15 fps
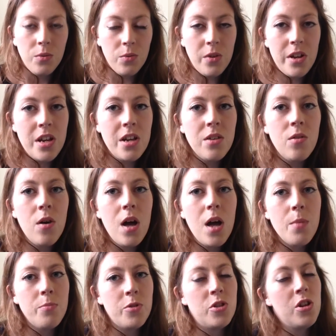Read
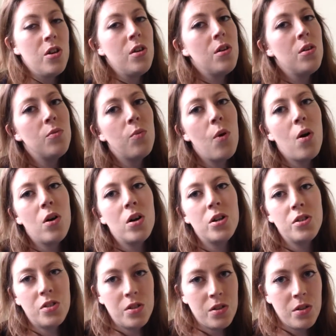raptured
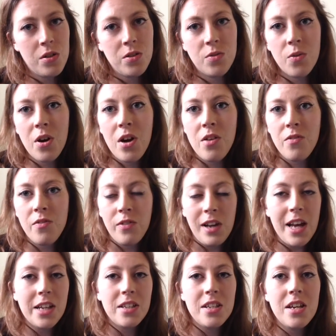waters
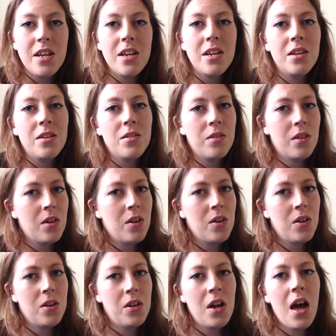reflecting
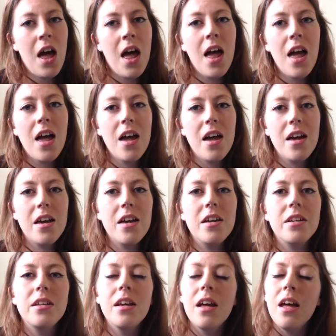the night,
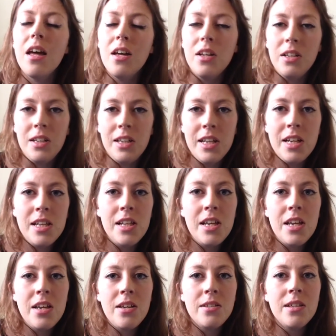
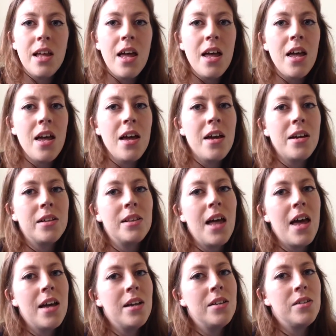lilies like
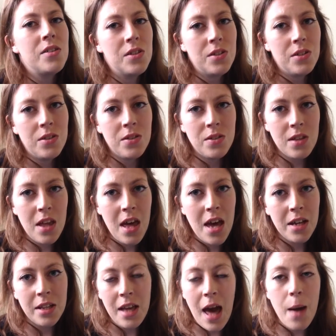lanterns
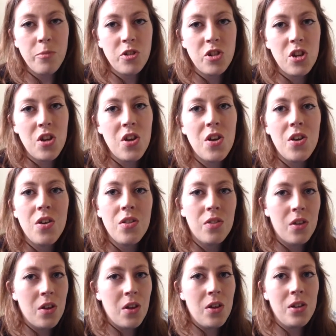that capture
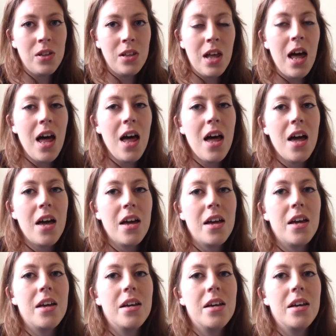the light.